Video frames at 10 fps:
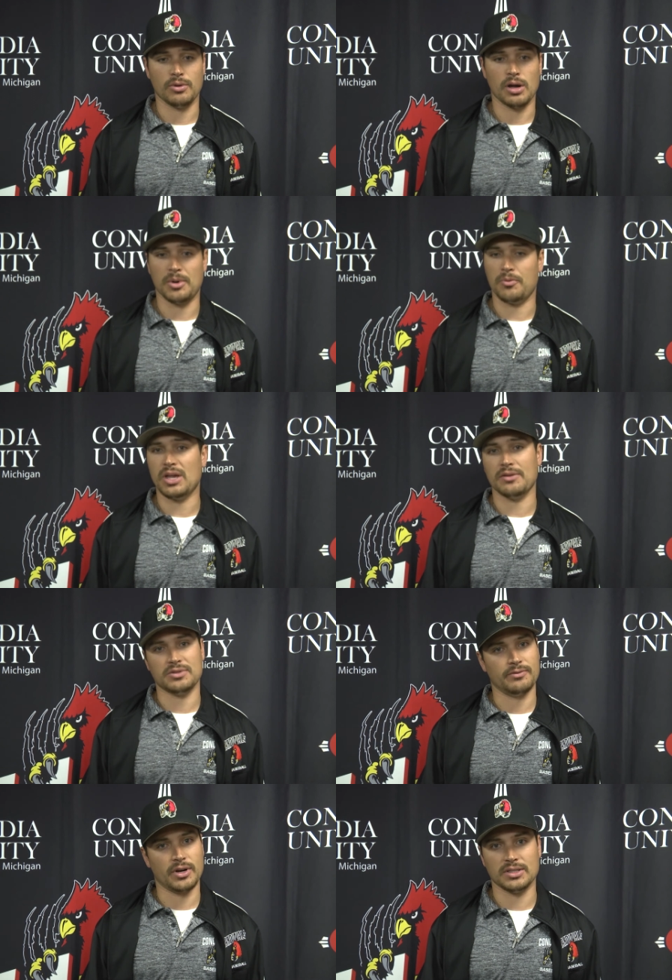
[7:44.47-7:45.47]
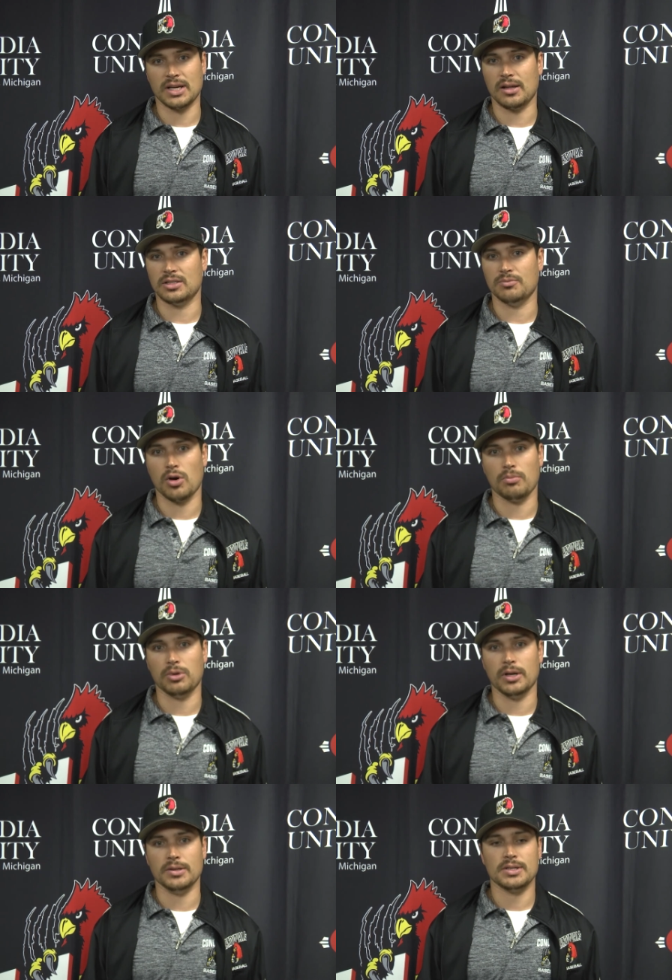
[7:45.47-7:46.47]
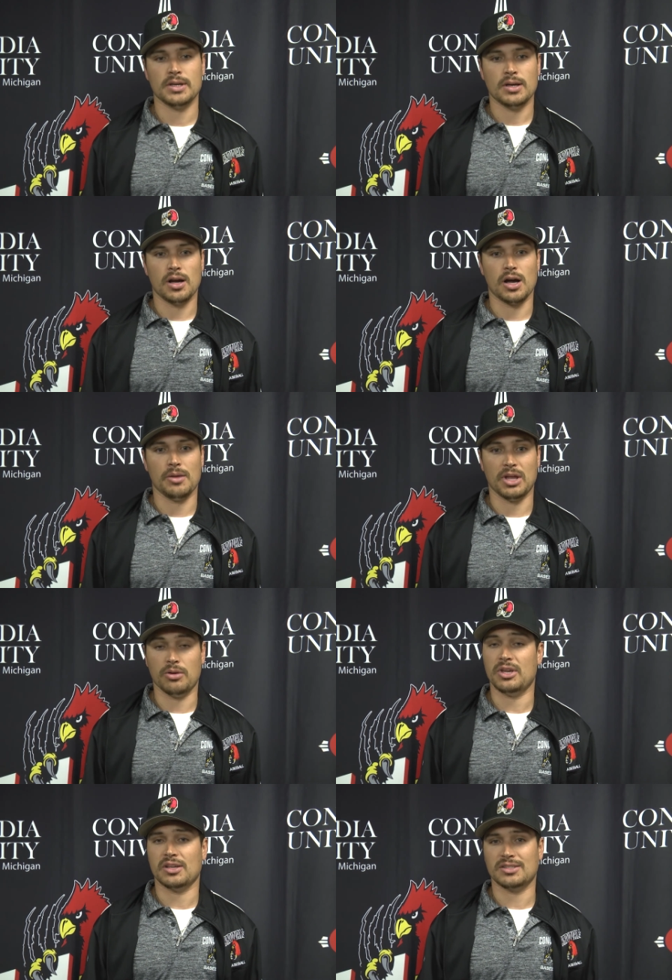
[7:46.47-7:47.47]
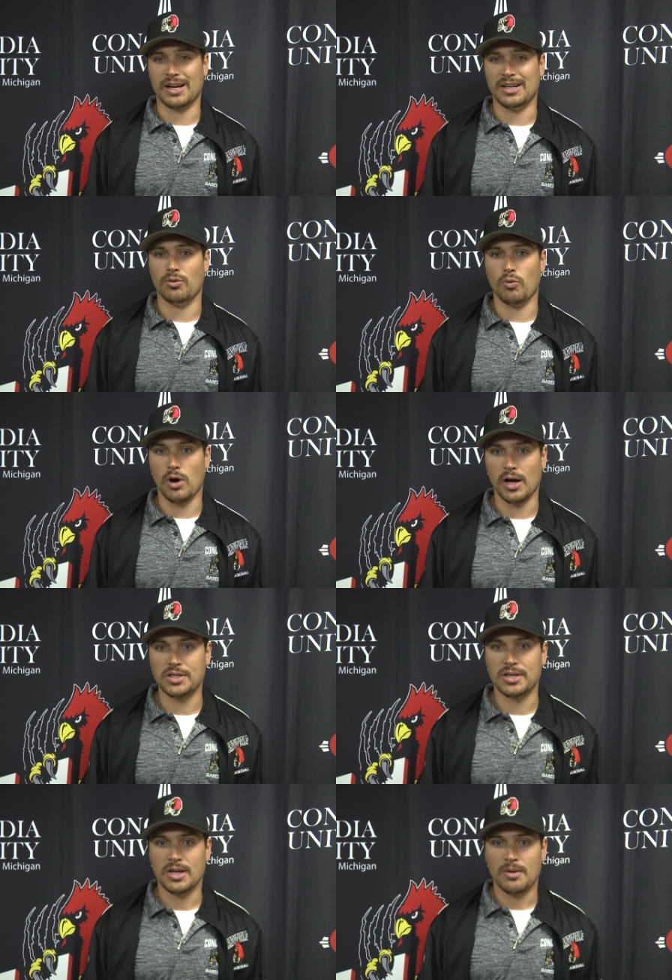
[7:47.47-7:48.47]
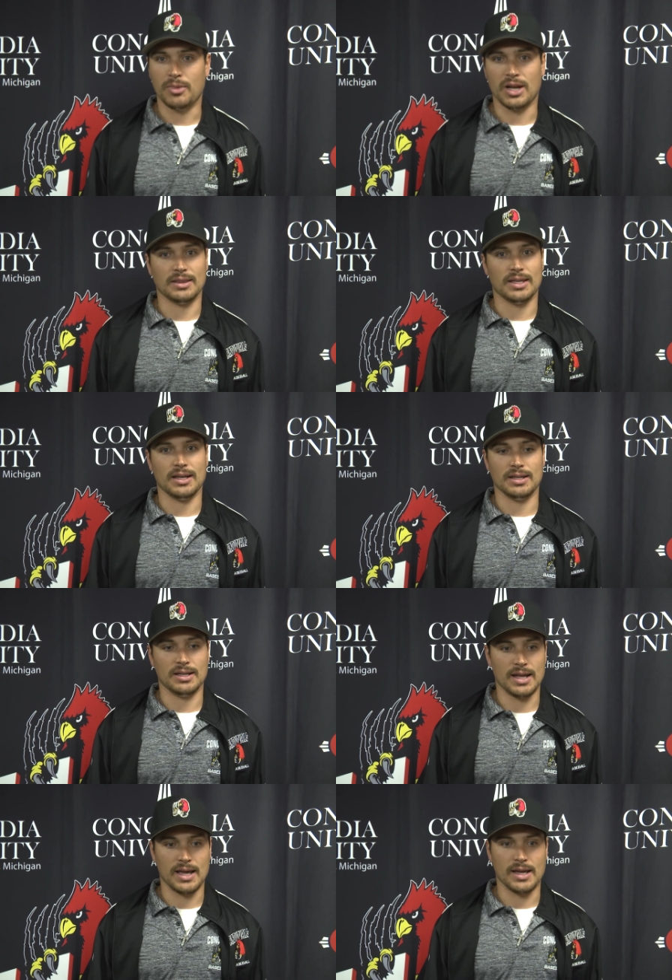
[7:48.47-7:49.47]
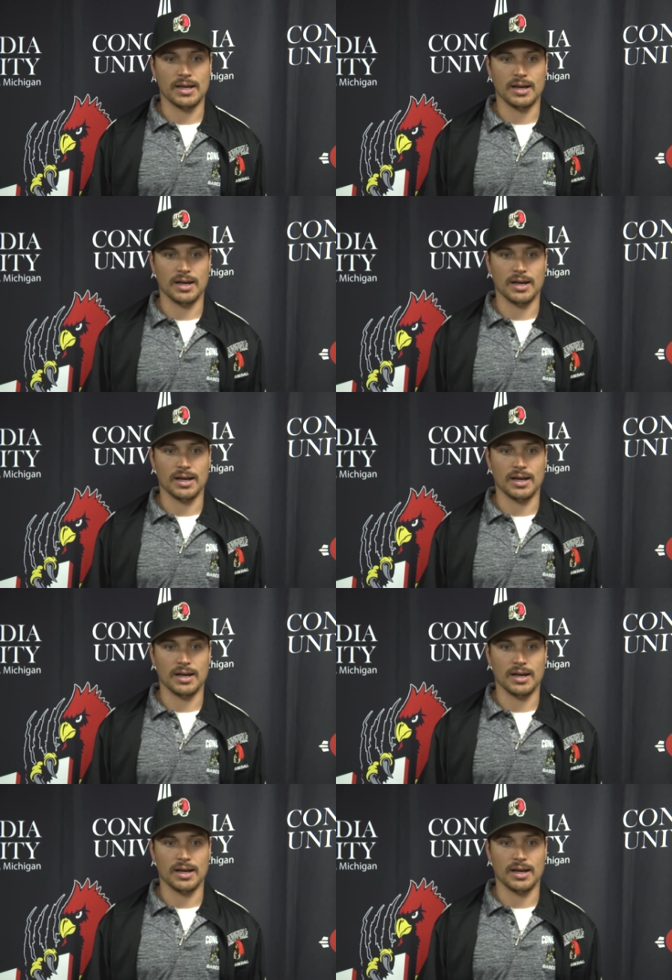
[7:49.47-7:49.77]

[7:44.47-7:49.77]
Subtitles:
I mean, we have some very talented ball players that'll be exciting to watch, but at the end of the day,